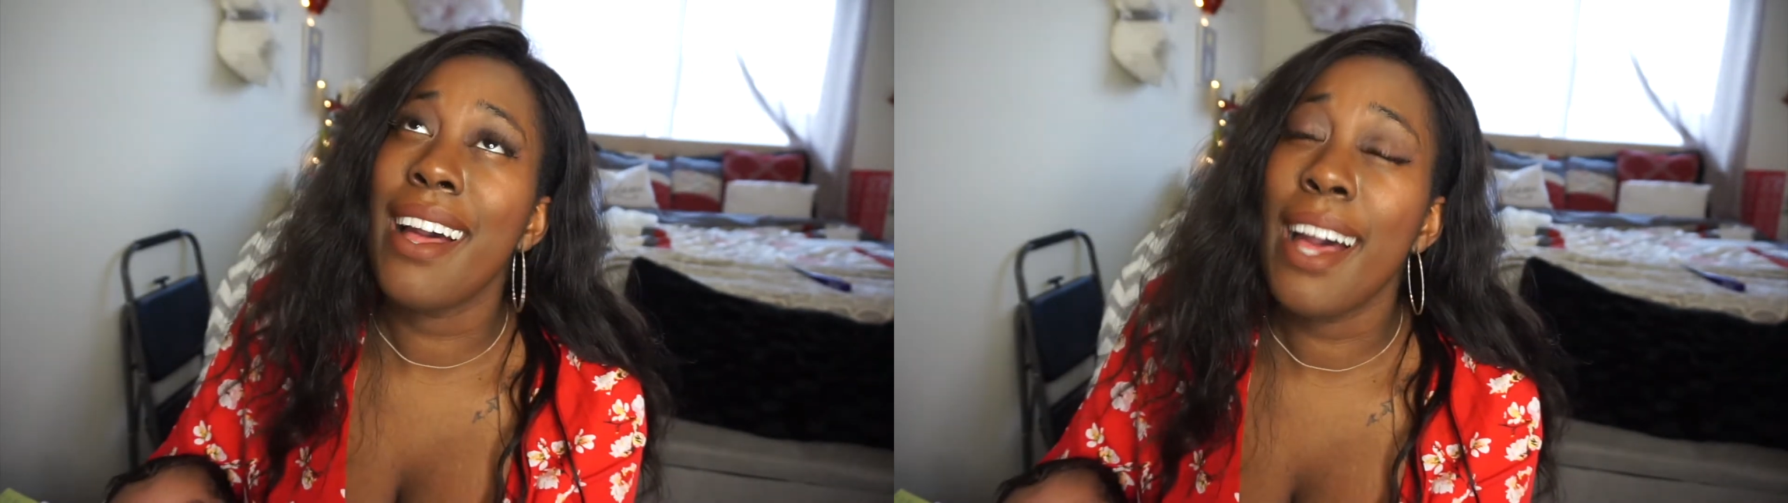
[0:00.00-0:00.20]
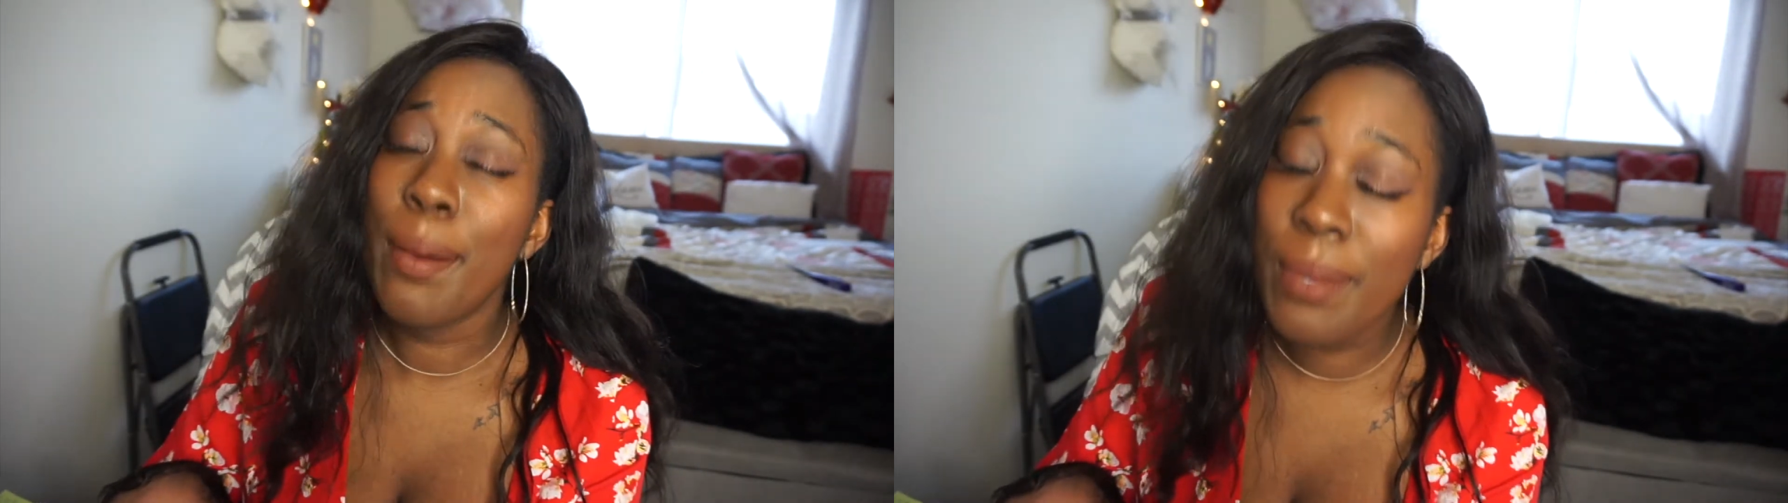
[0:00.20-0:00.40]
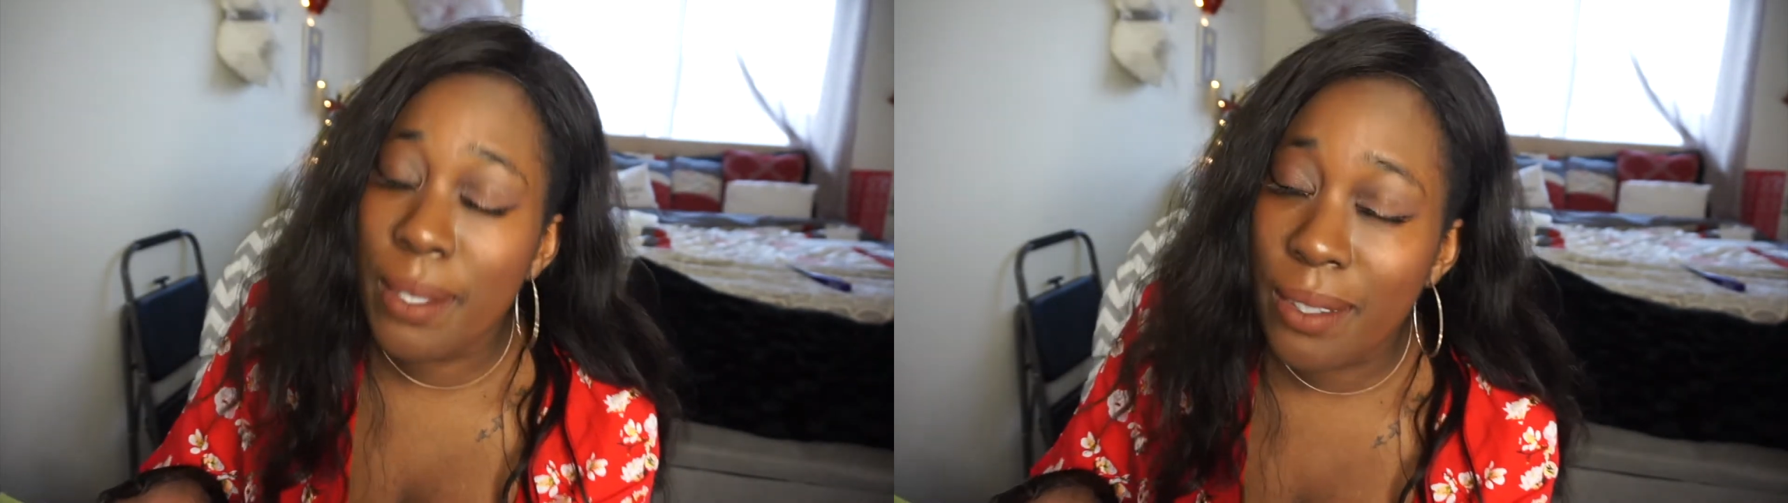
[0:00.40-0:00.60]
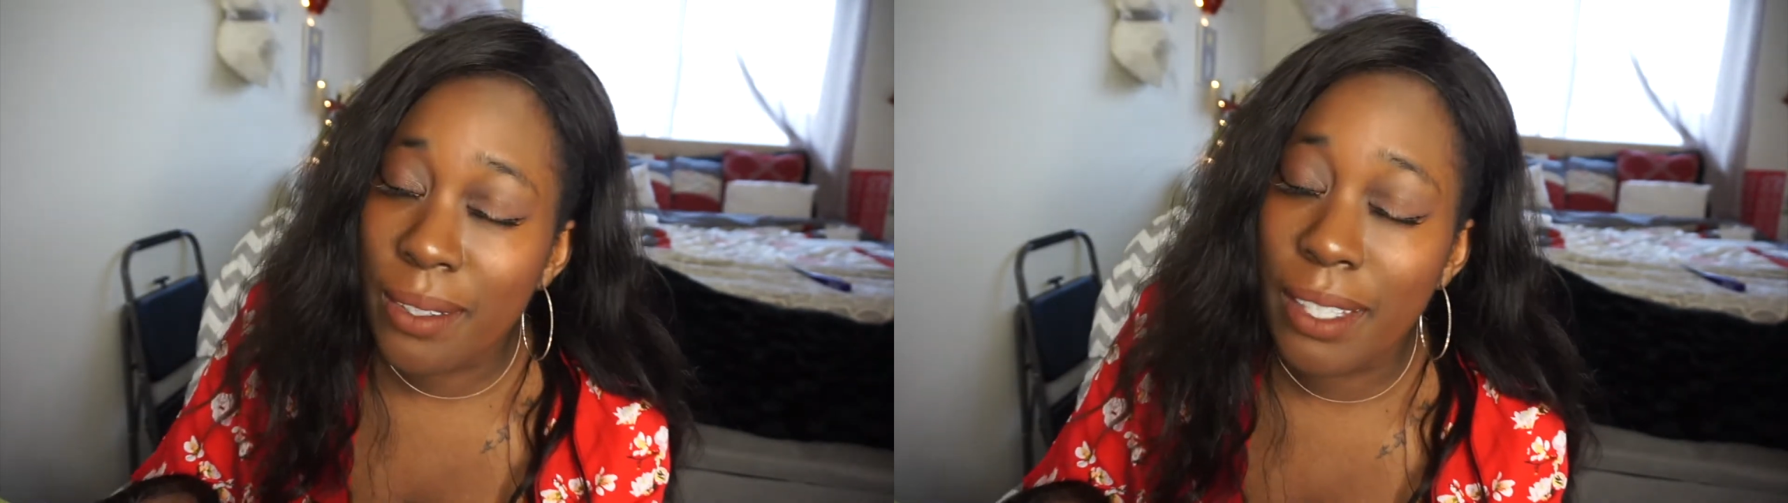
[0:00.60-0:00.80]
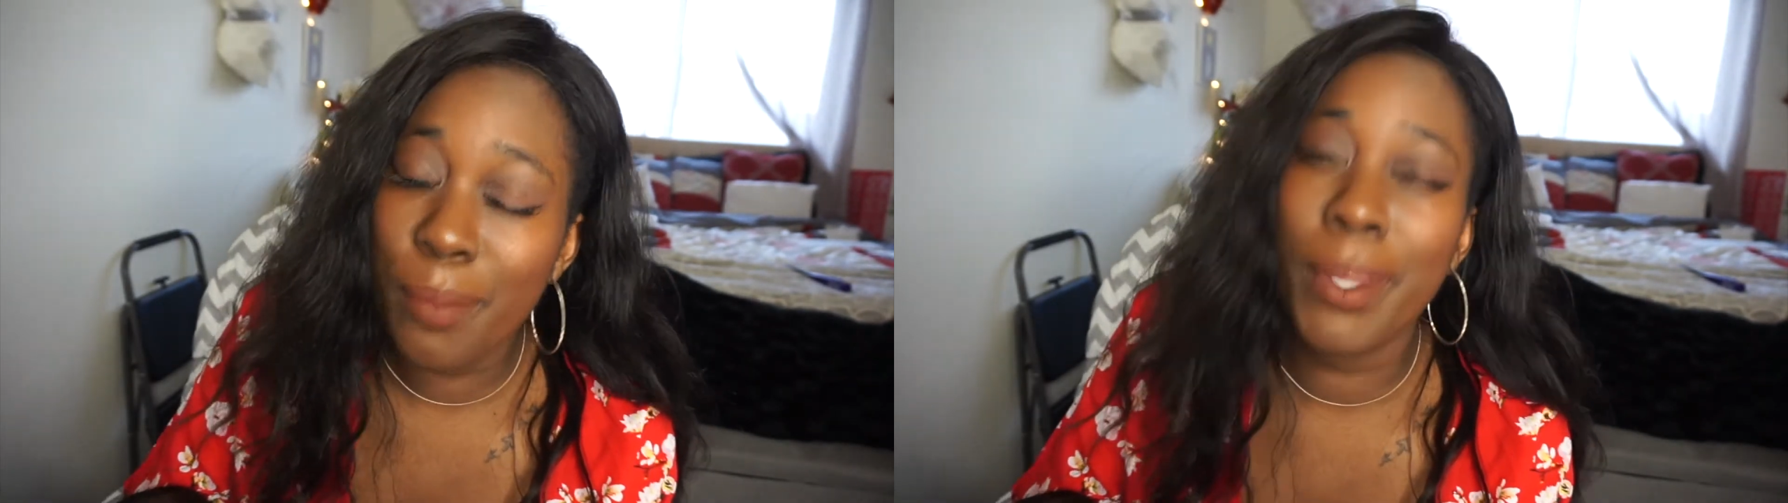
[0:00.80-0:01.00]

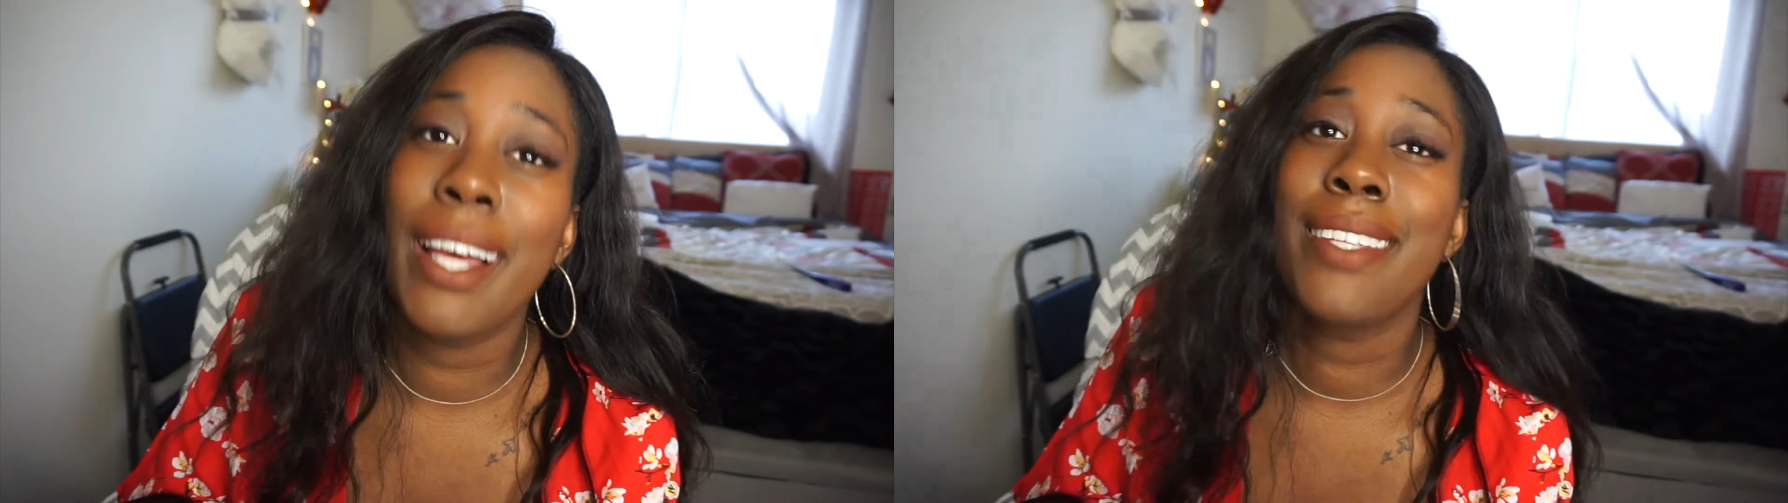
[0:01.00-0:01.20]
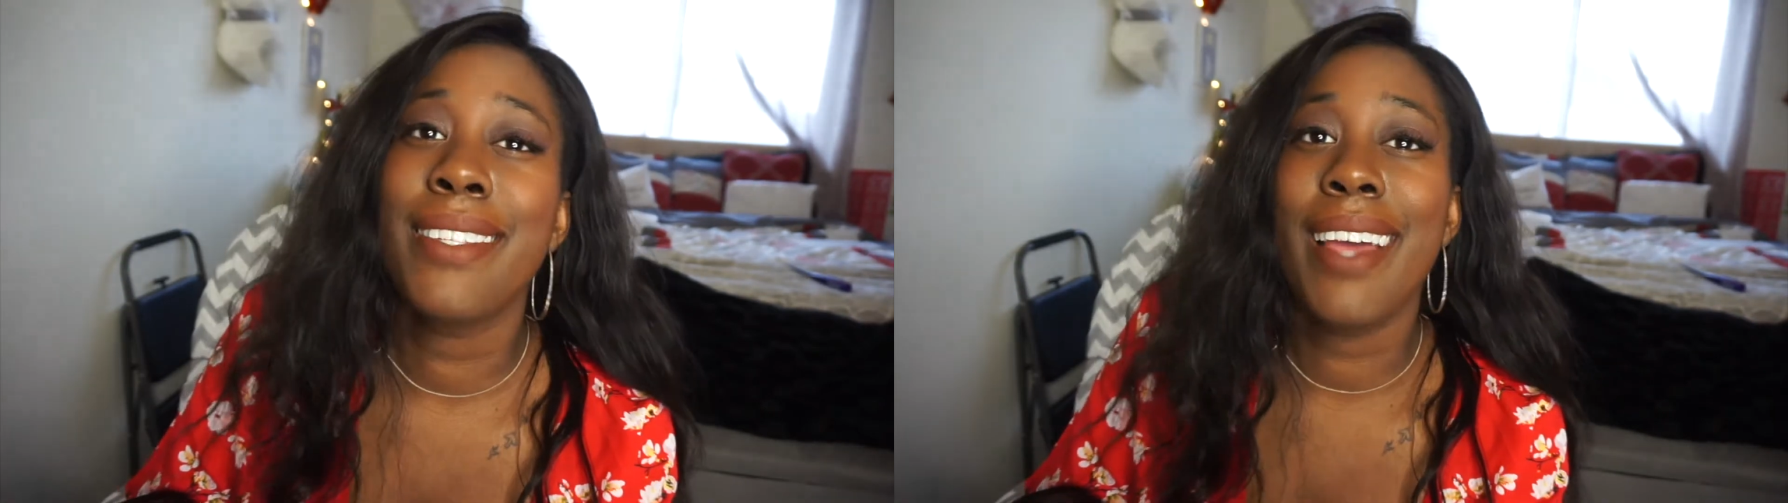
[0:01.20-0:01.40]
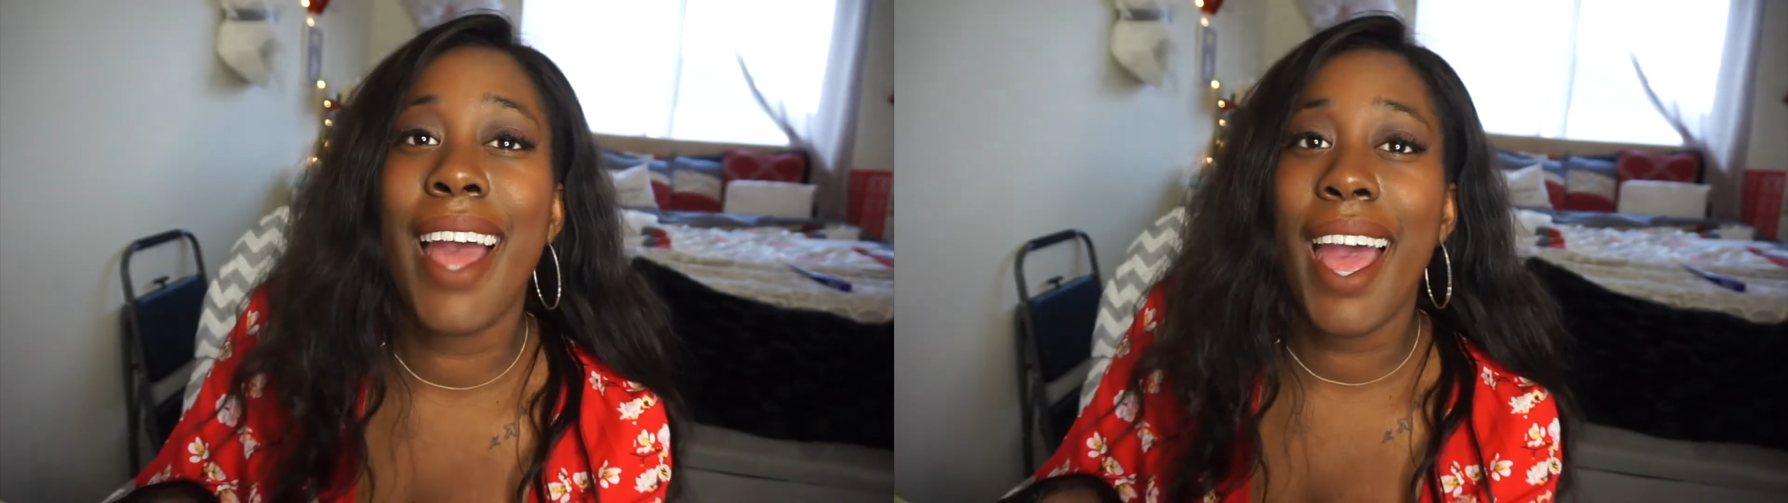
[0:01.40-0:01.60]
absolutely blessed to